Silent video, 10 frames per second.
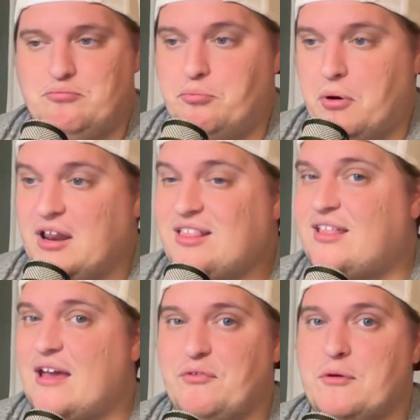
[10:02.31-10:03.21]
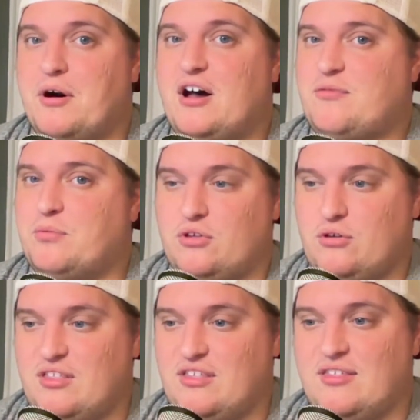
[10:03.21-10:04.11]
But it's definitely possible you
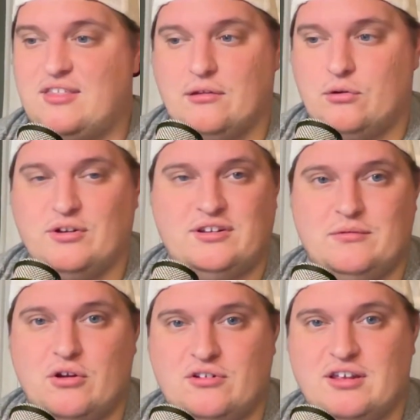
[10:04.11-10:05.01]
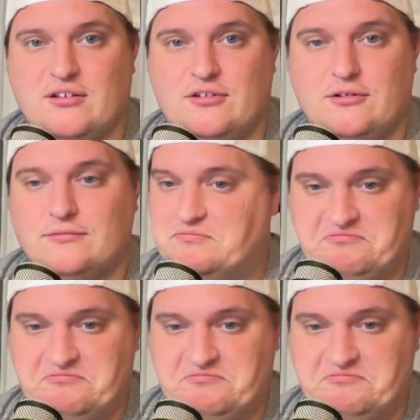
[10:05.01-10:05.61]
could see this Illinois team go 10-2.